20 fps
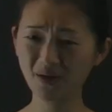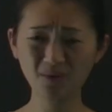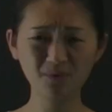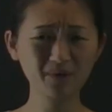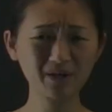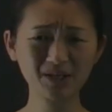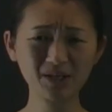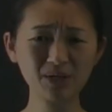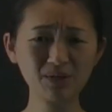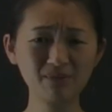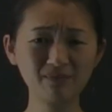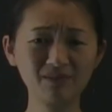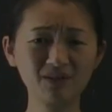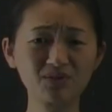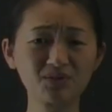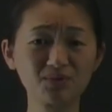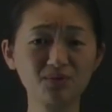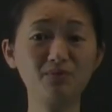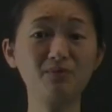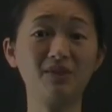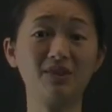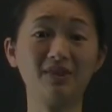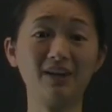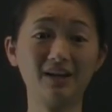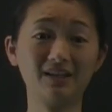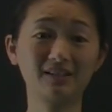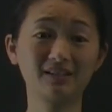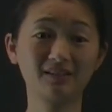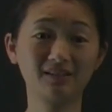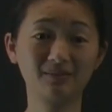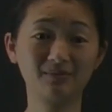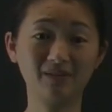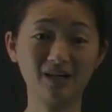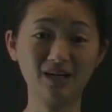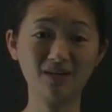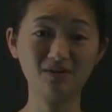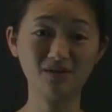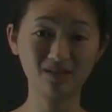What can you even do with that, right?